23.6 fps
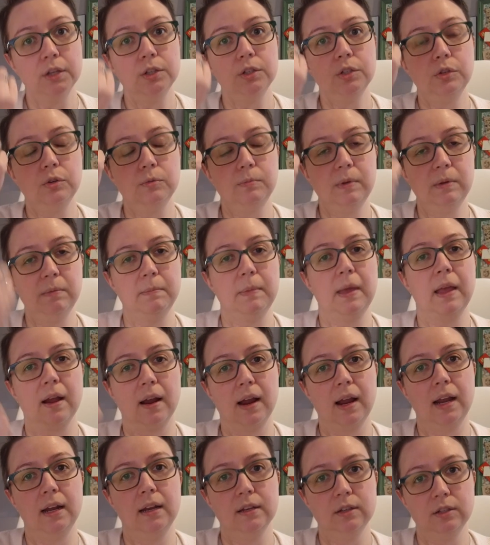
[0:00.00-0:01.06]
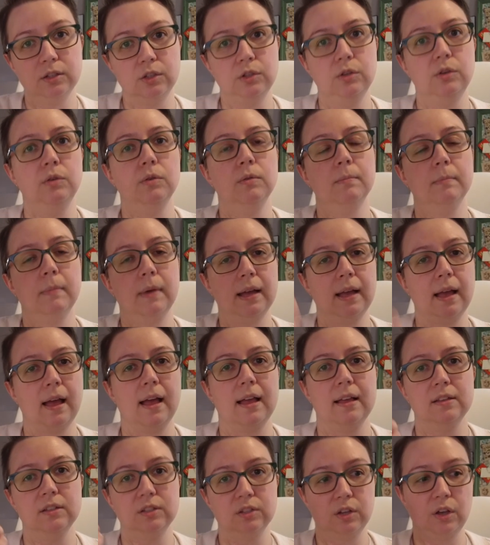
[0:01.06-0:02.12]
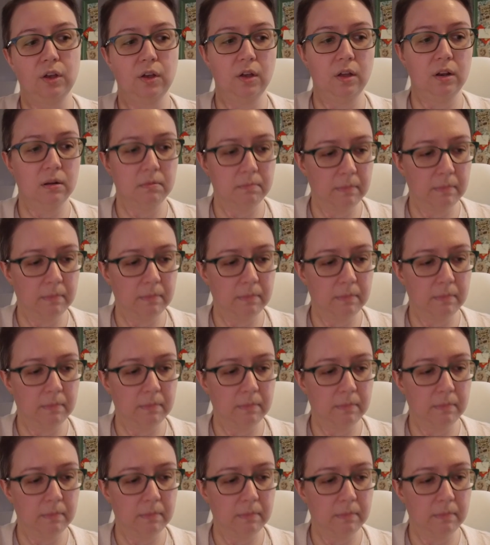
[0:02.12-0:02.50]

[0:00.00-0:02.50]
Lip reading: to be married to my highest good,